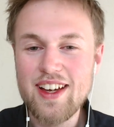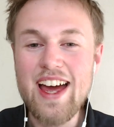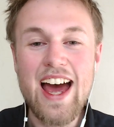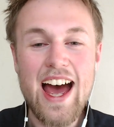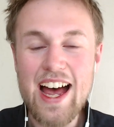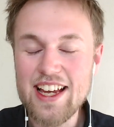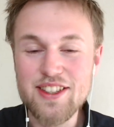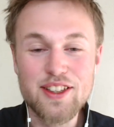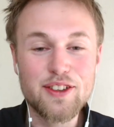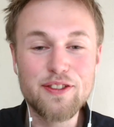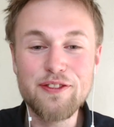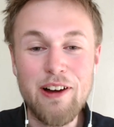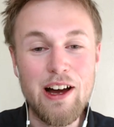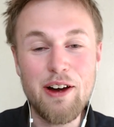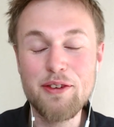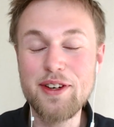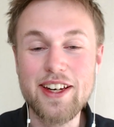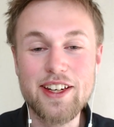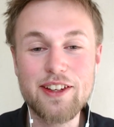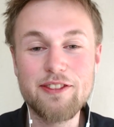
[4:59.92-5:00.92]
hasn't
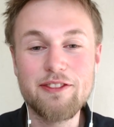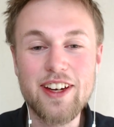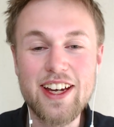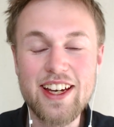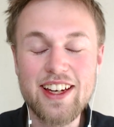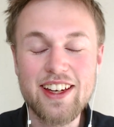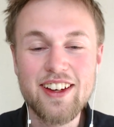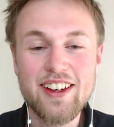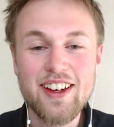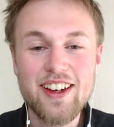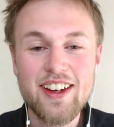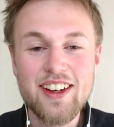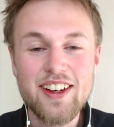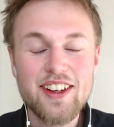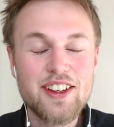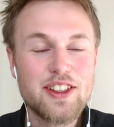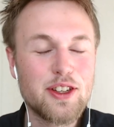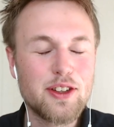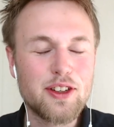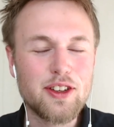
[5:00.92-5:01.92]
found anything.
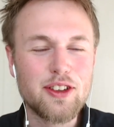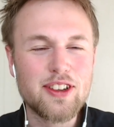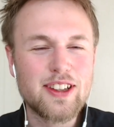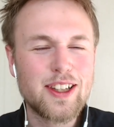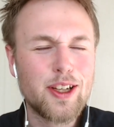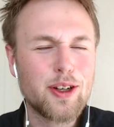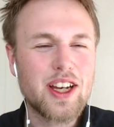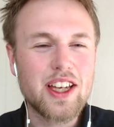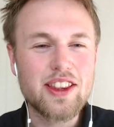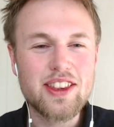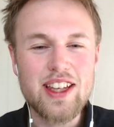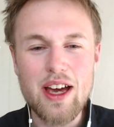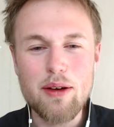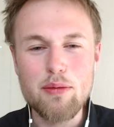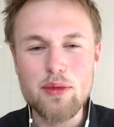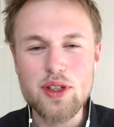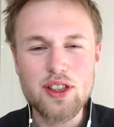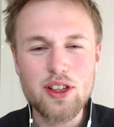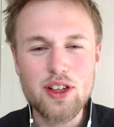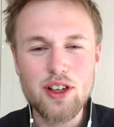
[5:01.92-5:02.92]
You don't look at
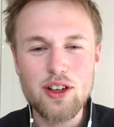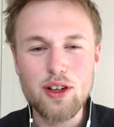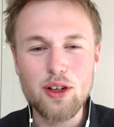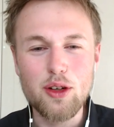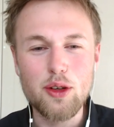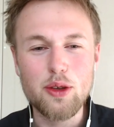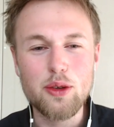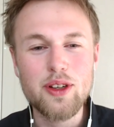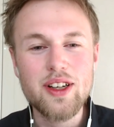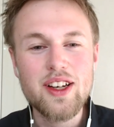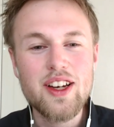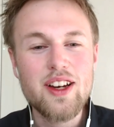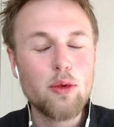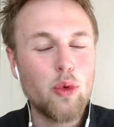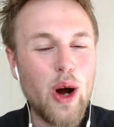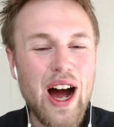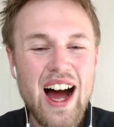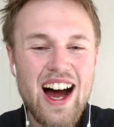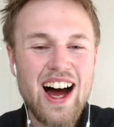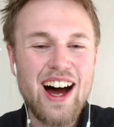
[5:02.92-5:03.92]
them and go,
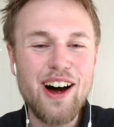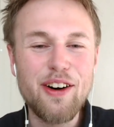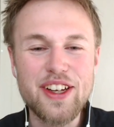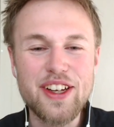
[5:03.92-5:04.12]
wow,